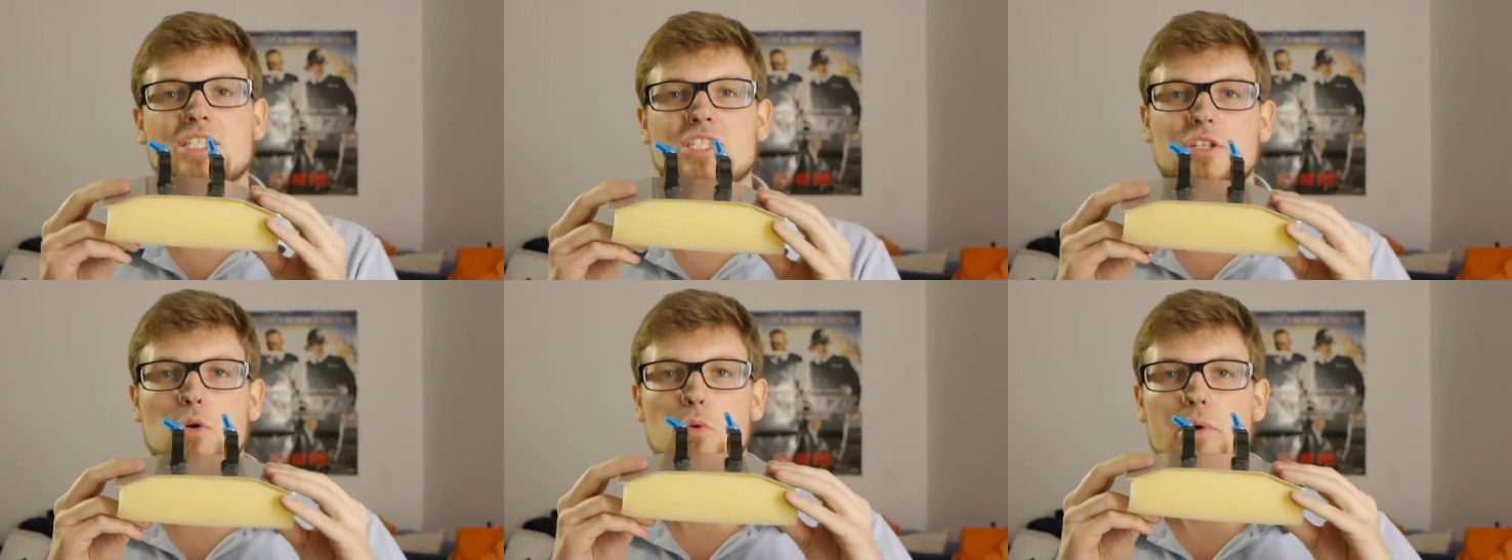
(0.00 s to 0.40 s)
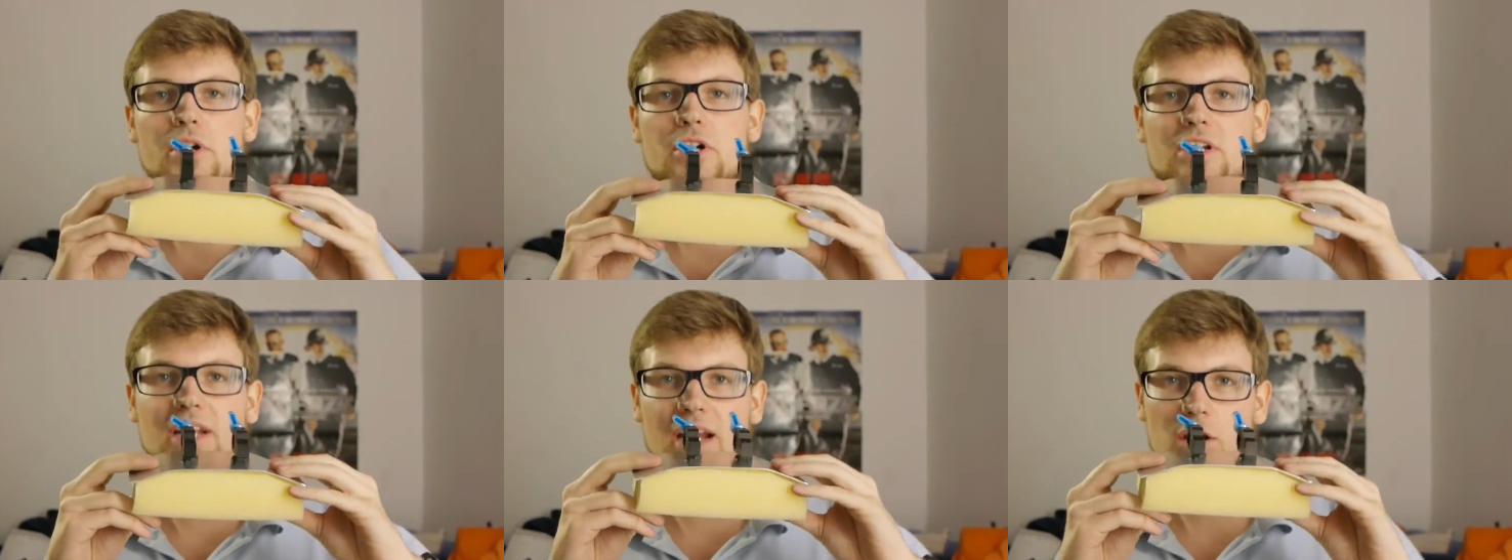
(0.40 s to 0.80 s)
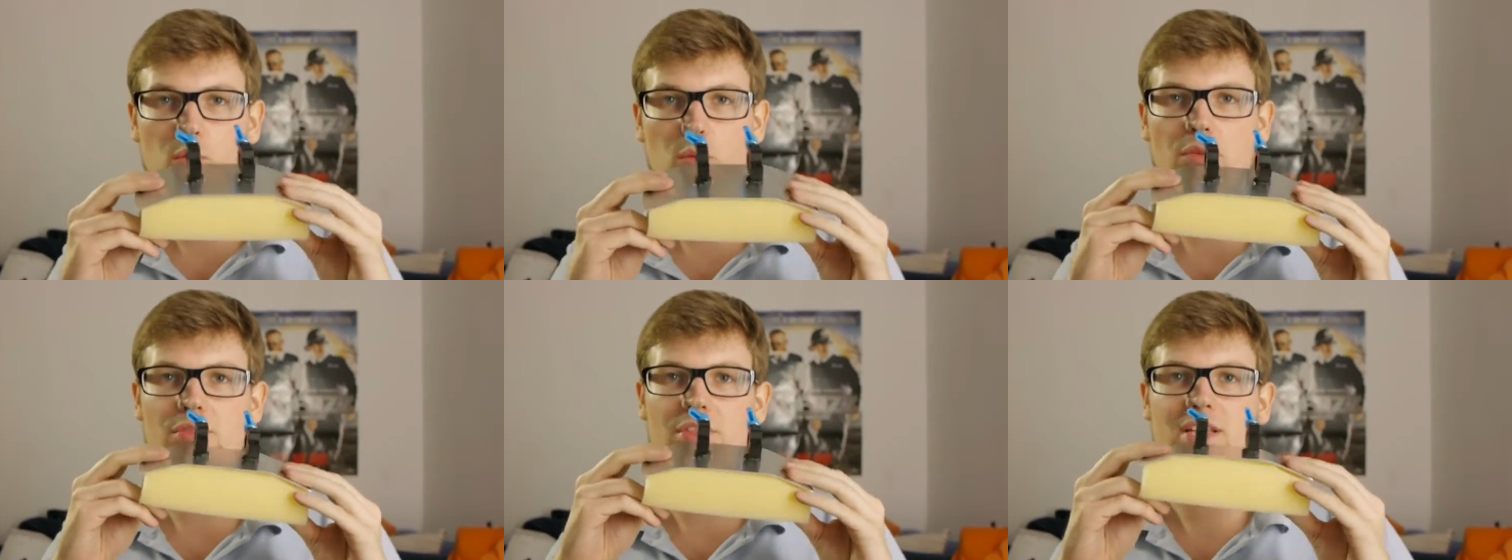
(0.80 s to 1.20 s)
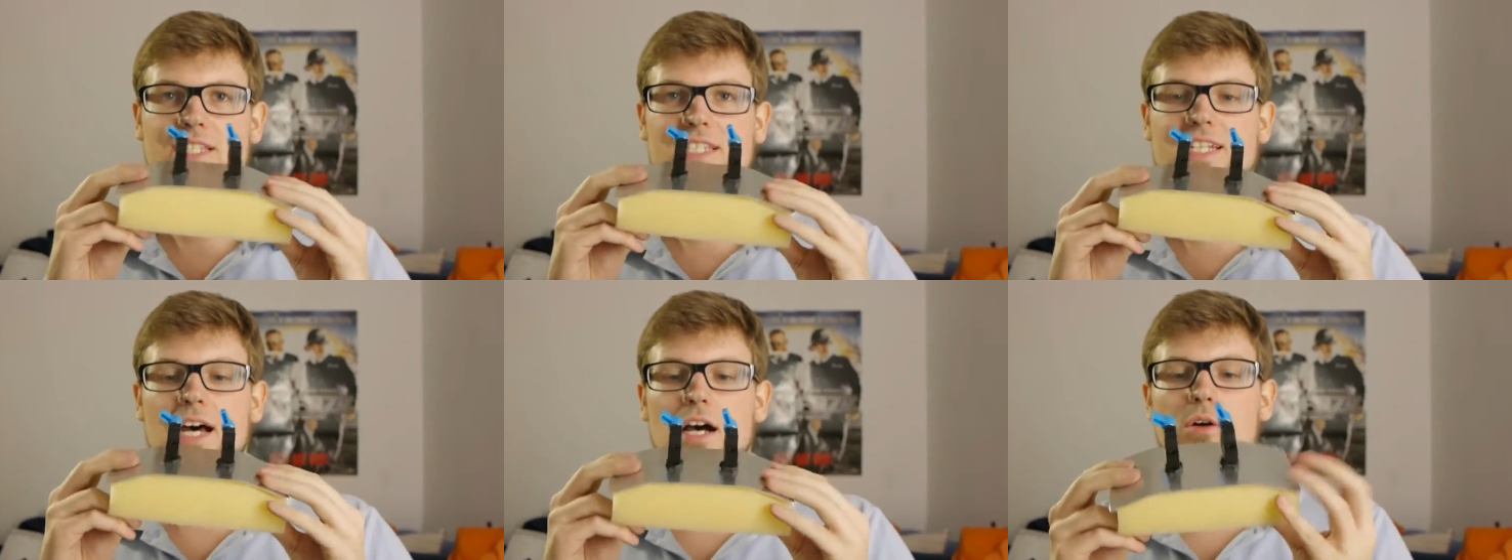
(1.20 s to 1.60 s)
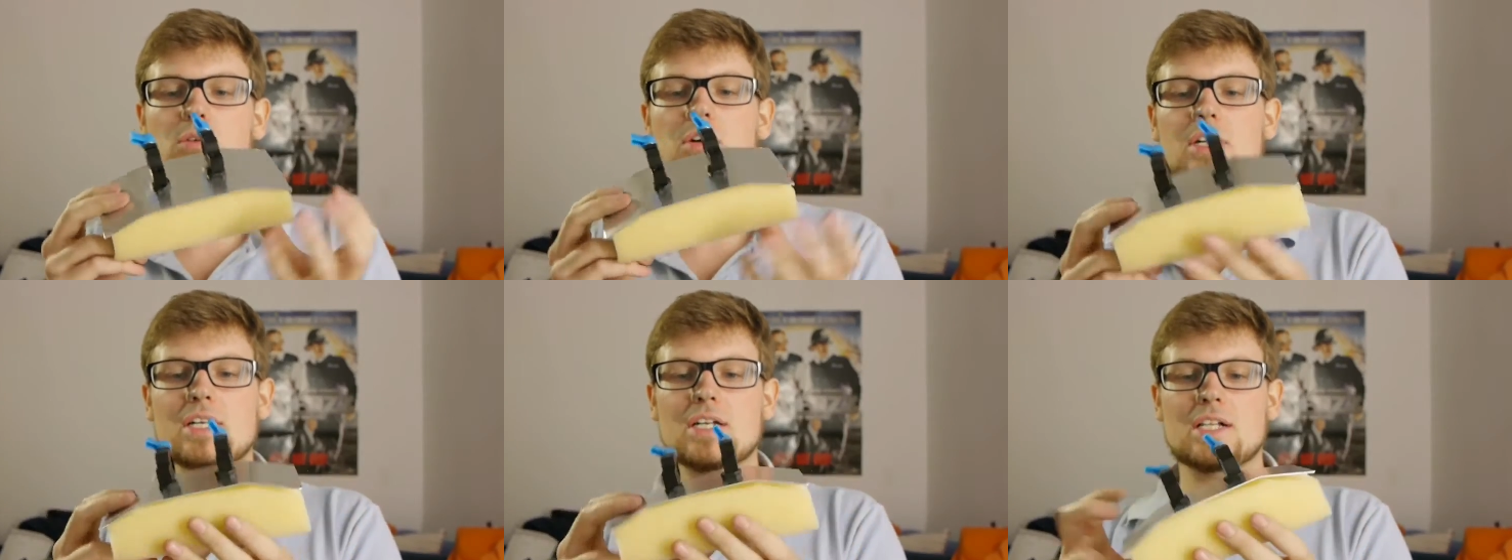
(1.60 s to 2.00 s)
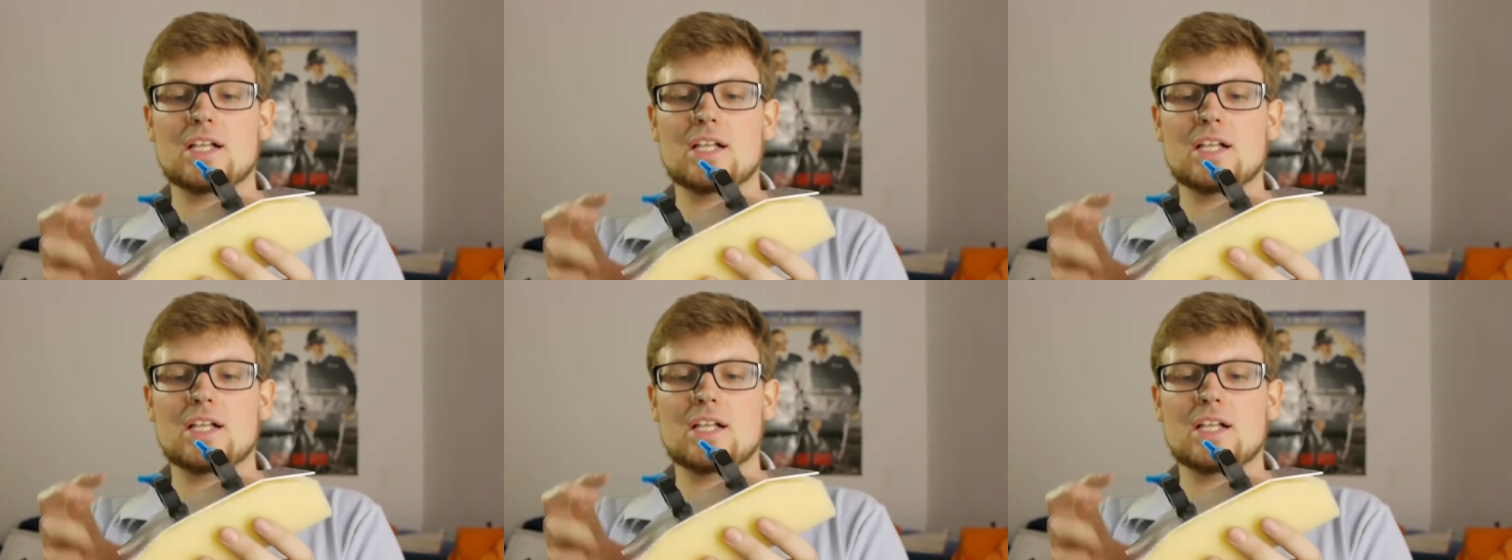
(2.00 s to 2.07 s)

so we are done with this now.